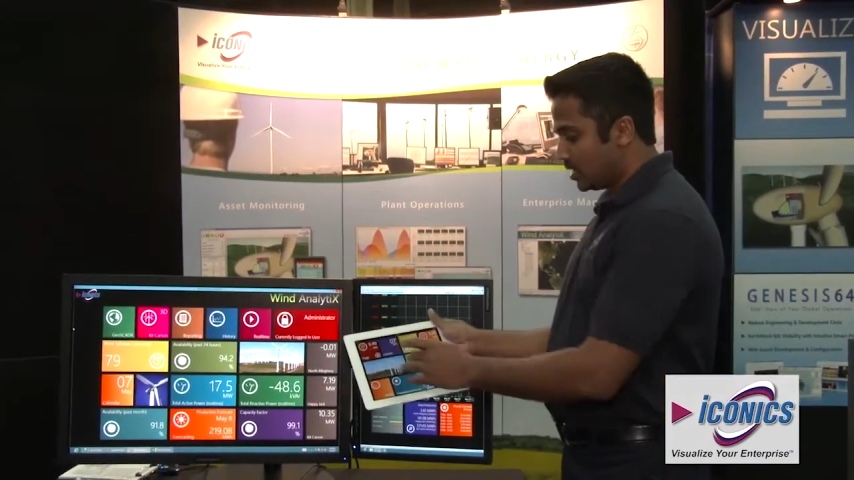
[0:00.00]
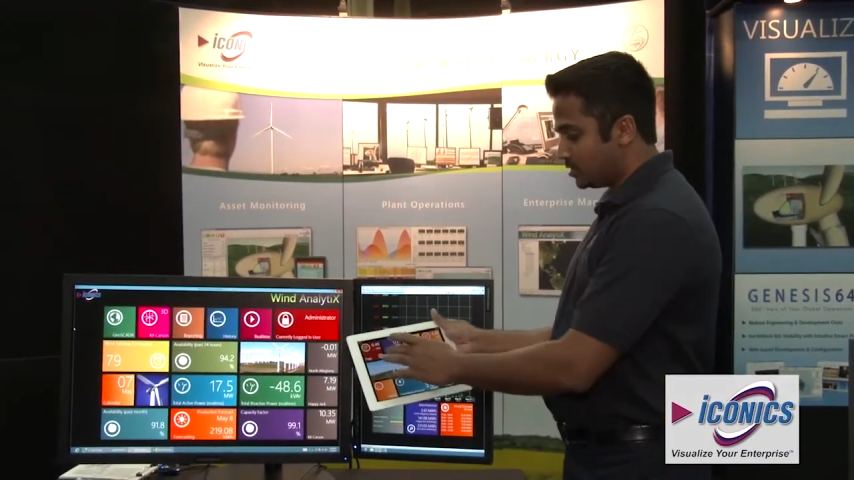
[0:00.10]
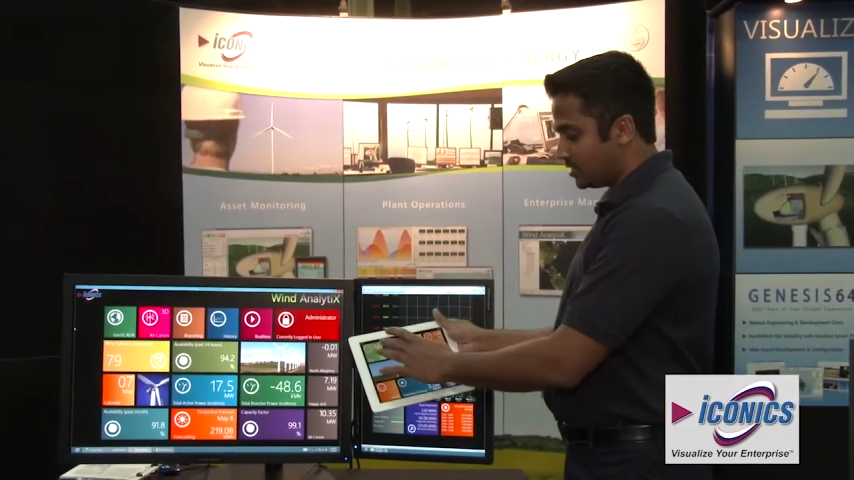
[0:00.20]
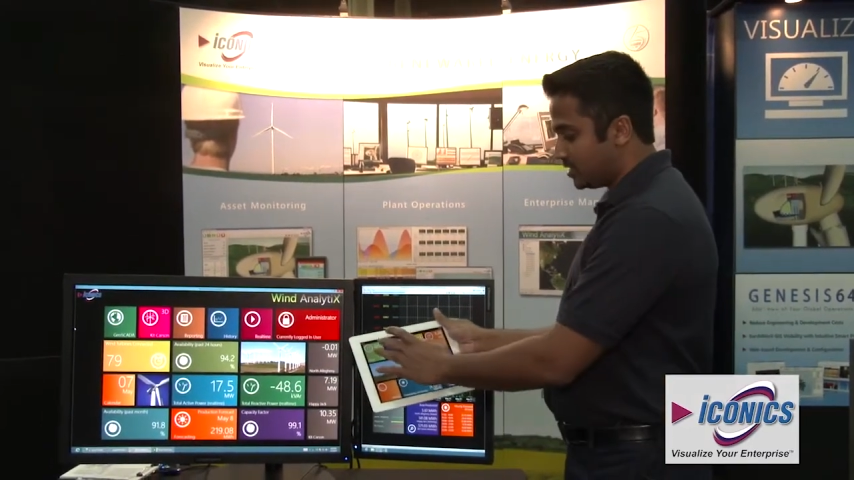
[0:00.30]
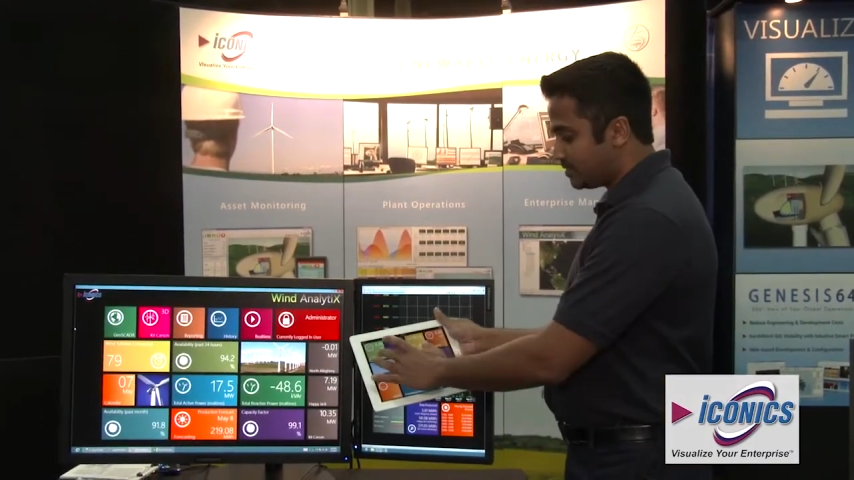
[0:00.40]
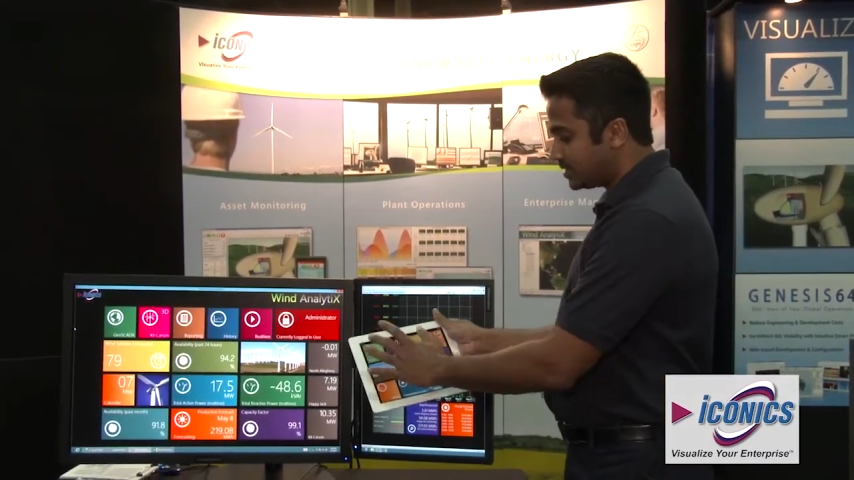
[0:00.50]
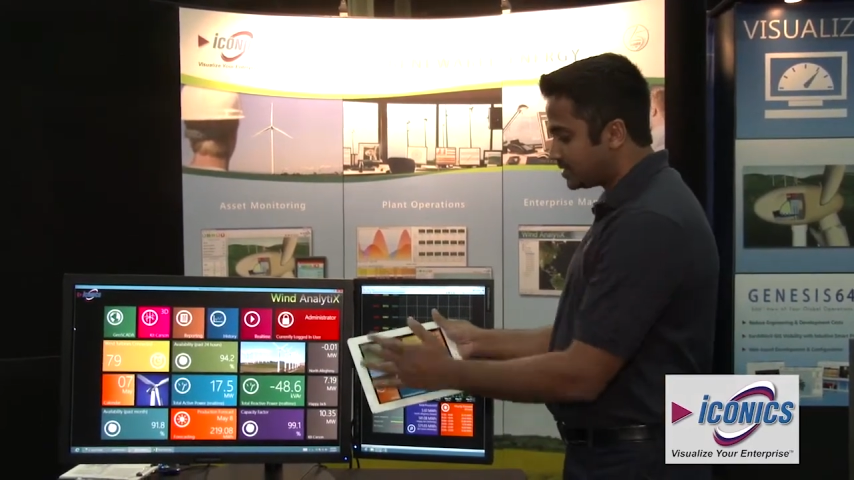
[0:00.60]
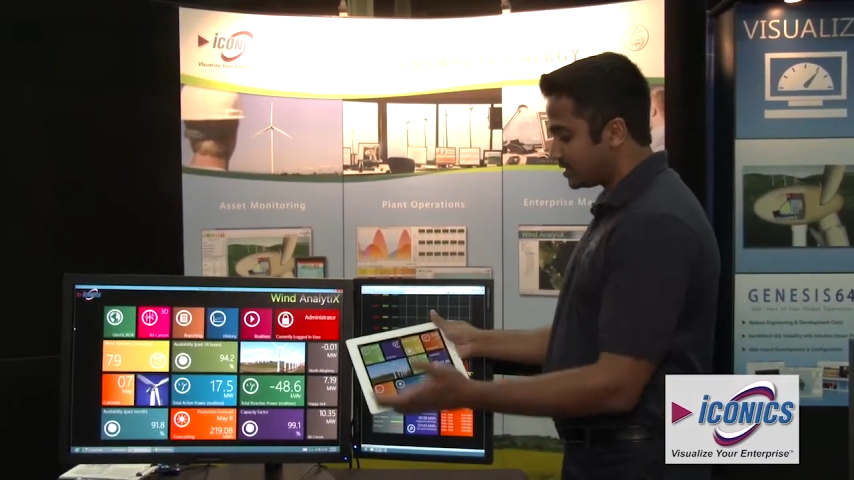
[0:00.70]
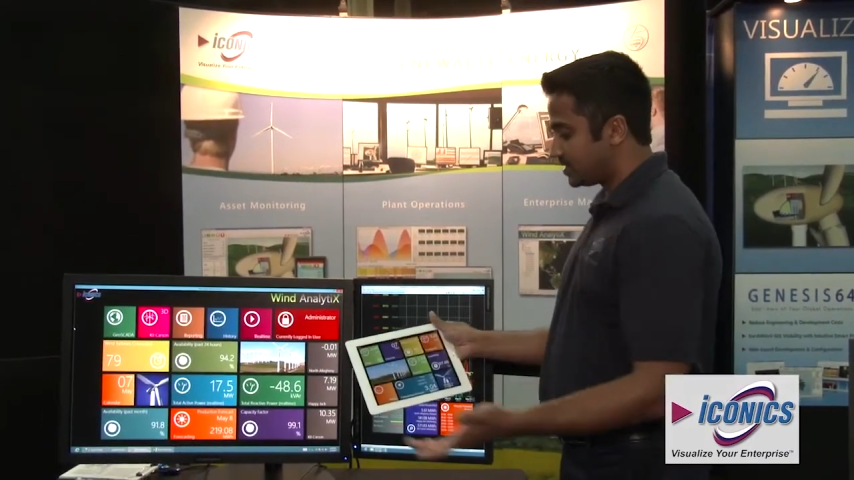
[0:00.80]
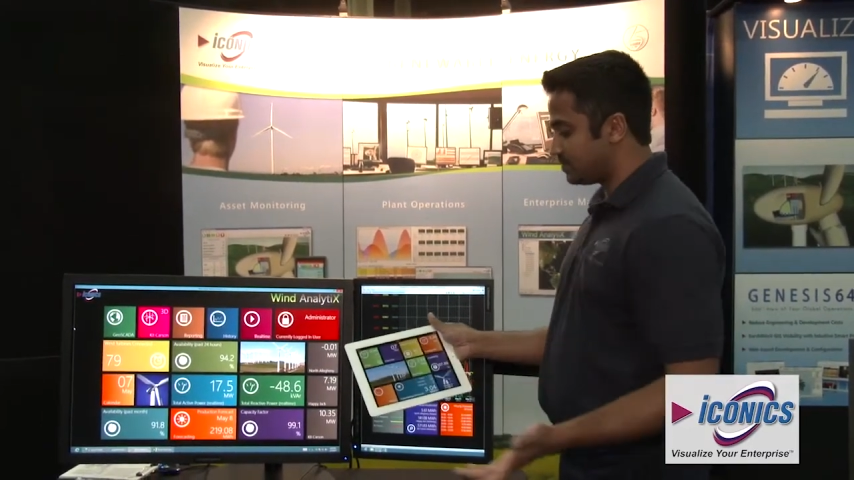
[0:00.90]
You see different
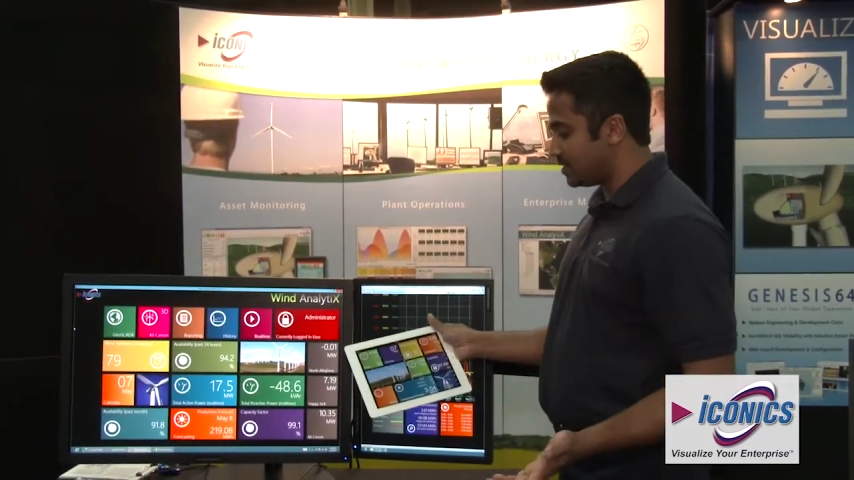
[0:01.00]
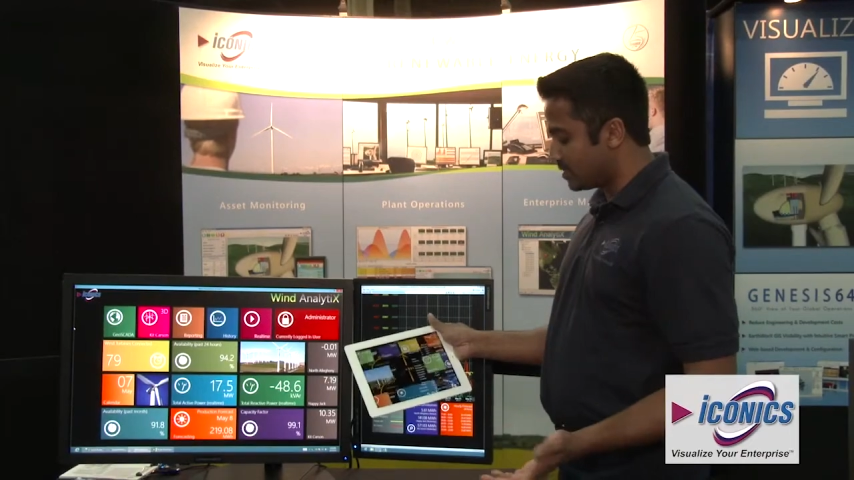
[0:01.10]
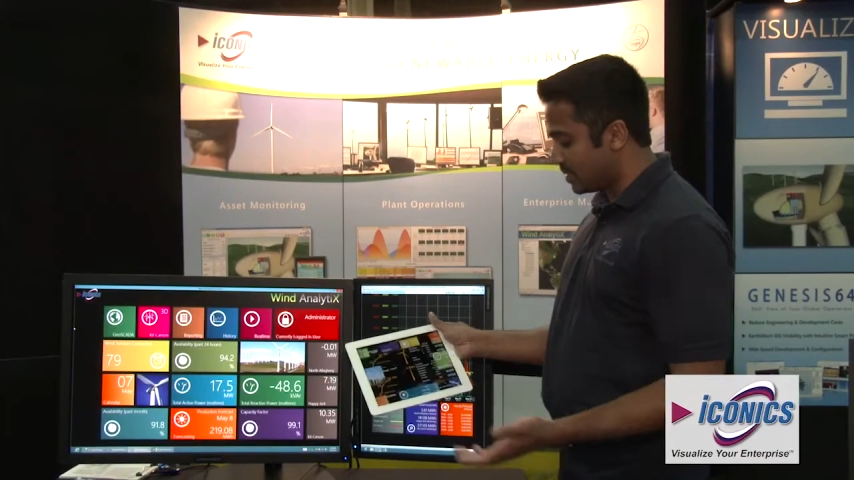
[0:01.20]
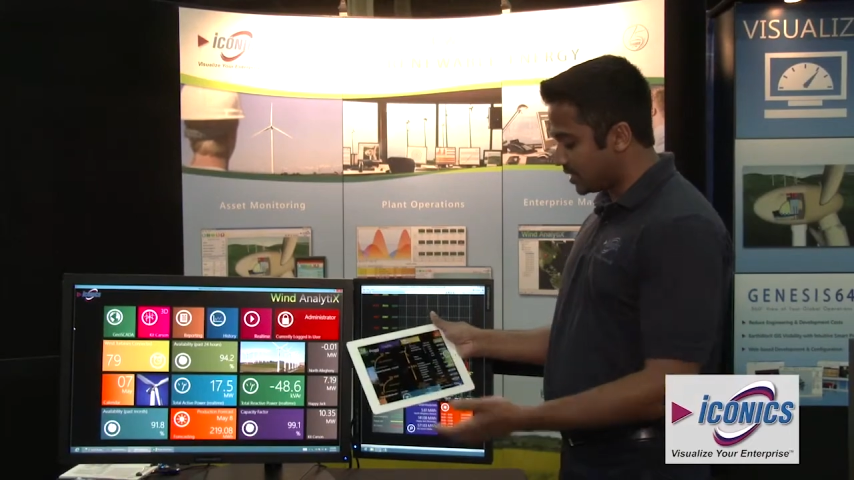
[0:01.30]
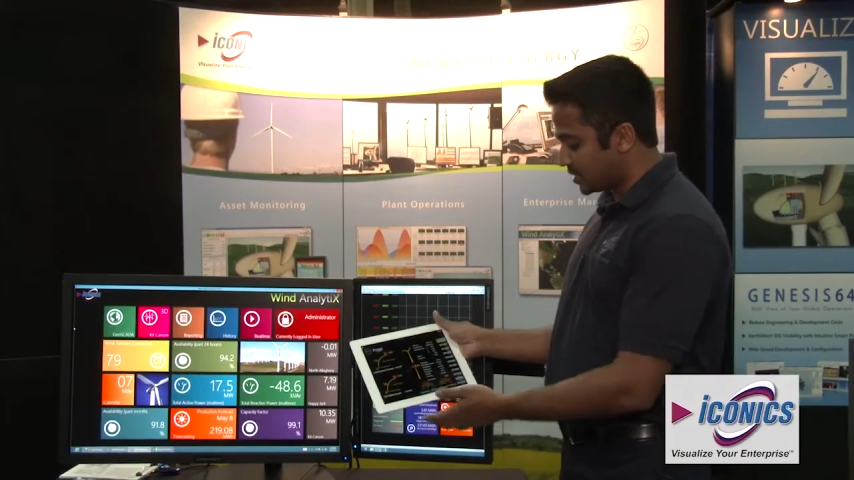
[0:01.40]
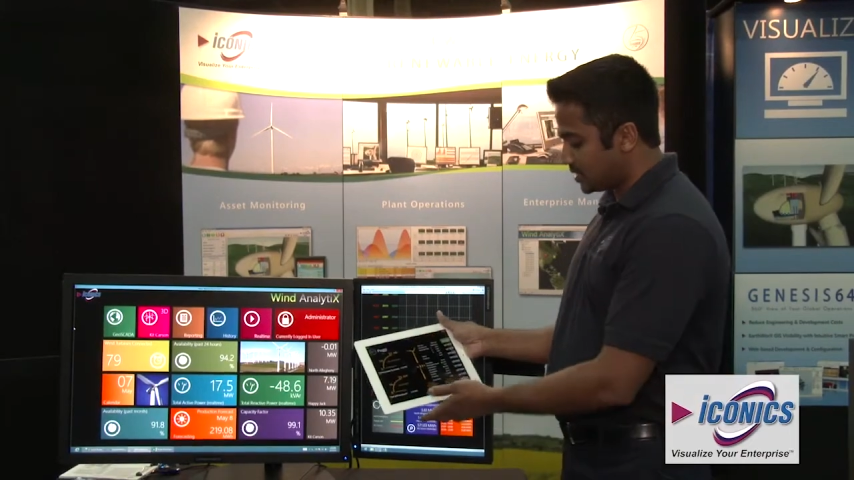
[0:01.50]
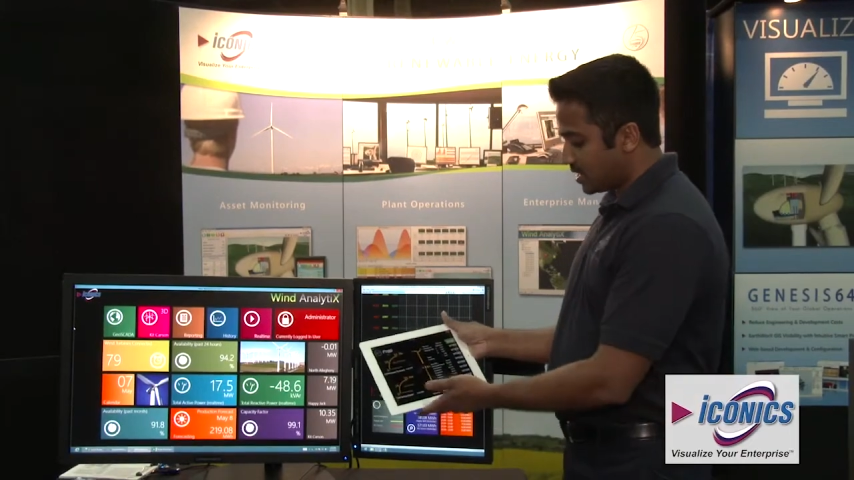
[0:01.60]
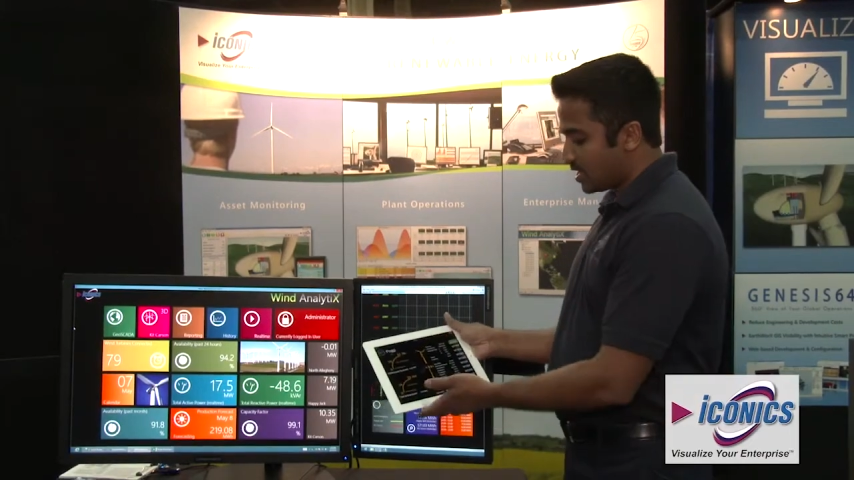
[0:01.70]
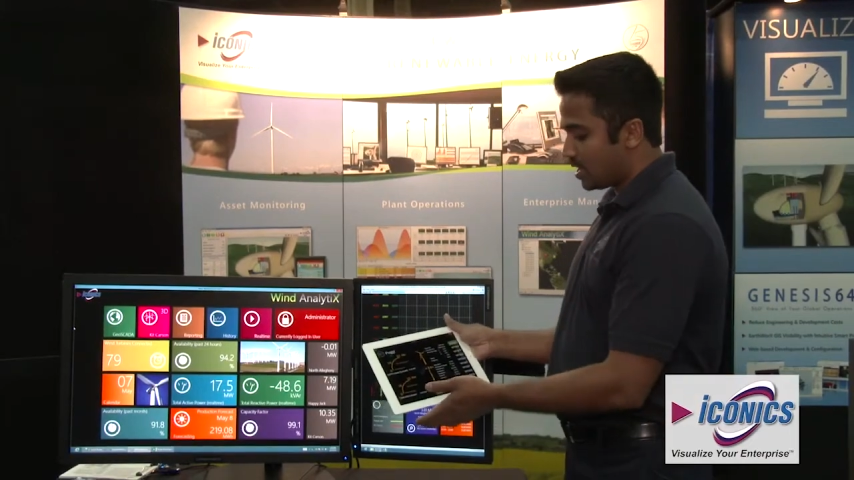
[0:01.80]
sets of information